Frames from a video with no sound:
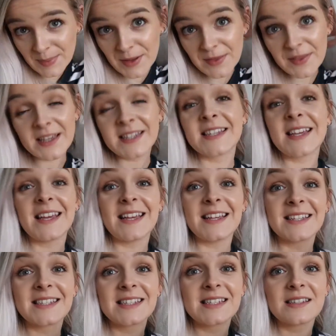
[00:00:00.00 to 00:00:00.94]
But this
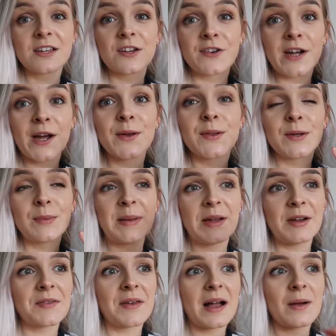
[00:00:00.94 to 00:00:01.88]
is the crowler
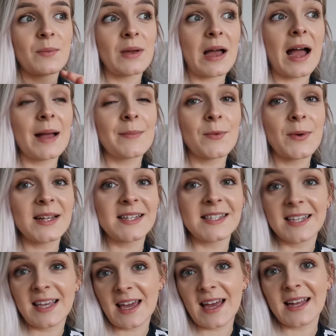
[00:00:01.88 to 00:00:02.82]
beer that I'm away
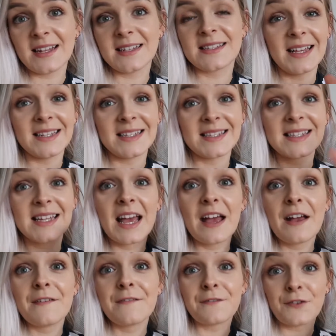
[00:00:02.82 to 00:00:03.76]
to get is
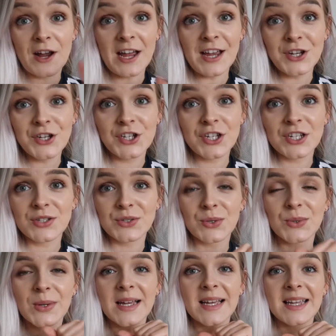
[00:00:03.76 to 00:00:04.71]
fresh,
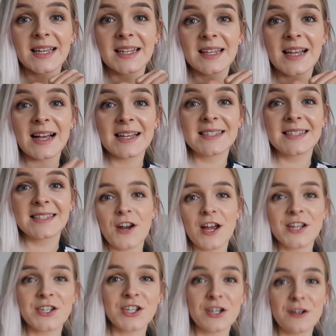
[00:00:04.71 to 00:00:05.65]
so it can last
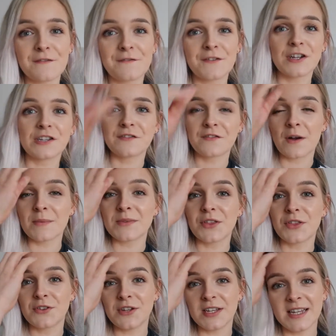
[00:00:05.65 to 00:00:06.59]
fresh in your fridge for up
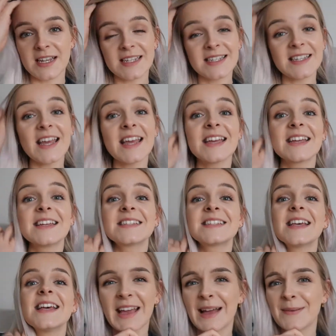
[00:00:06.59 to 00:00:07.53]
to 3
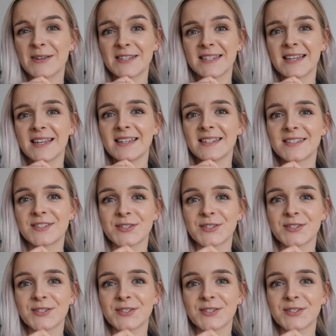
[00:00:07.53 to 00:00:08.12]
days. Yeah, I'm excited.